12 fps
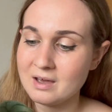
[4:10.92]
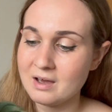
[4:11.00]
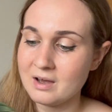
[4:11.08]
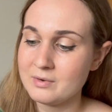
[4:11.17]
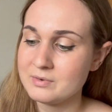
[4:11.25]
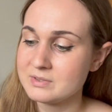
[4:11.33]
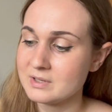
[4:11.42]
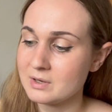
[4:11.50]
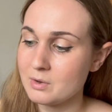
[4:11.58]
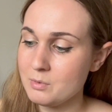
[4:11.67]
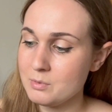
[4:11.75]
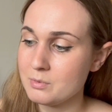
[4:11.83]
I was like,
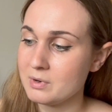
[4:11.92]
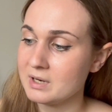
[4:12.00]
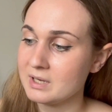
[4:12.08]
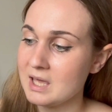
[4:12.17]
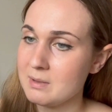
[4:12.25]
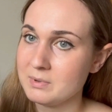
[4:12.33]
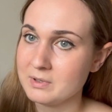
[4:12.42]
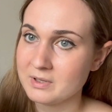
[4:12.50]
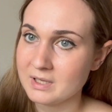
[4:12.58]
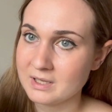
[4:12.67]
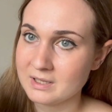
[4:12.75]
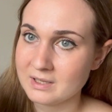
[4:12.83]
oh, and I kept
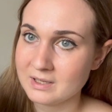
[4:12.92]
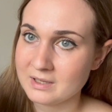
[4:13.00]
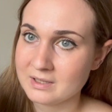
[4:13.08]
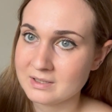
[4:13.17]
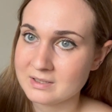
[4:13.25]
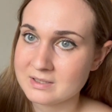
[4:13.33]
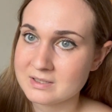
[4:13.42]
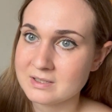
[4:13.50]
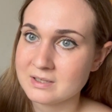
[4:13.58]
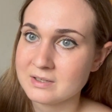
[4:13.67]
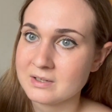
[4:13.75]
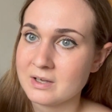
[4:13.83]
looking, and
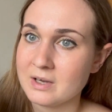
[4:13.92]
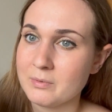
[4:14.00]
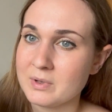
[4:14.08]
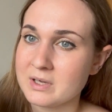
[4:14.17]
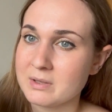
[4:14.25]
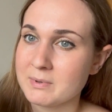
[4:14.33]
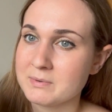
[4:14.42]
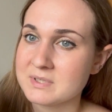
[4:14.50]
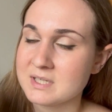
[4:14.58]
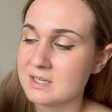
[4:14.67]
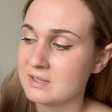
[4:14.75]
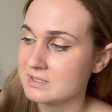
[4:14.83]
I don't know how well you're gonna be able to
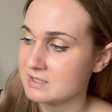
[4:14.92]
see this.